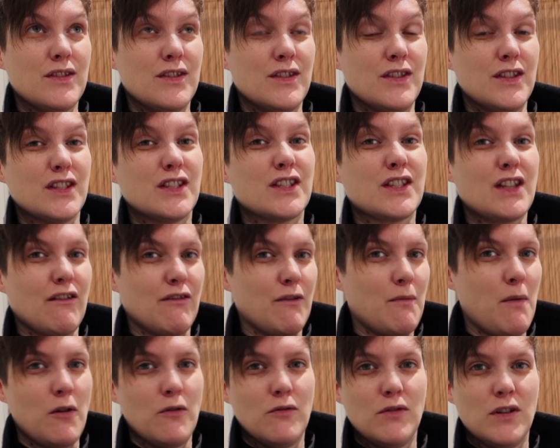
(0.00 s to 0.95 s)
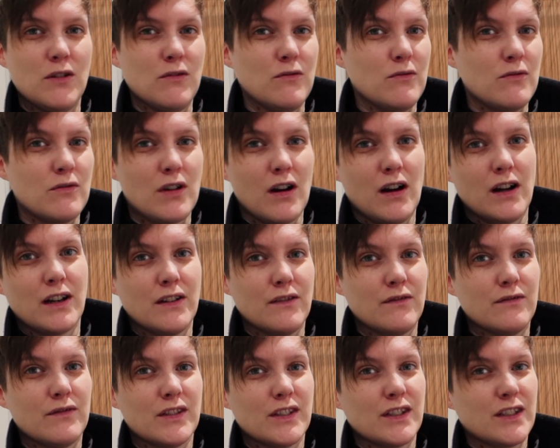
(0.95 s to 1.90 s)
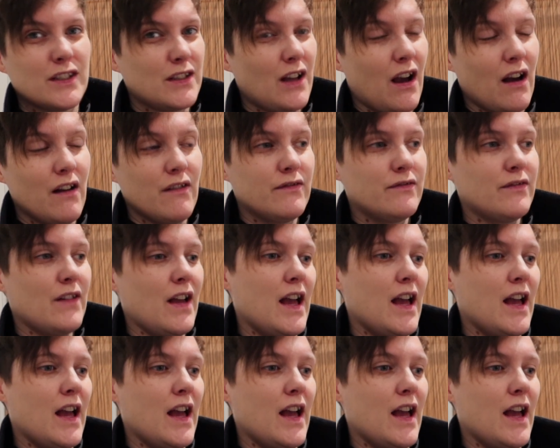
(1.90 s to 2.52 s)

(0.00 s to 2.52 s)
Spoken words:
the ceremonial kind of stuff.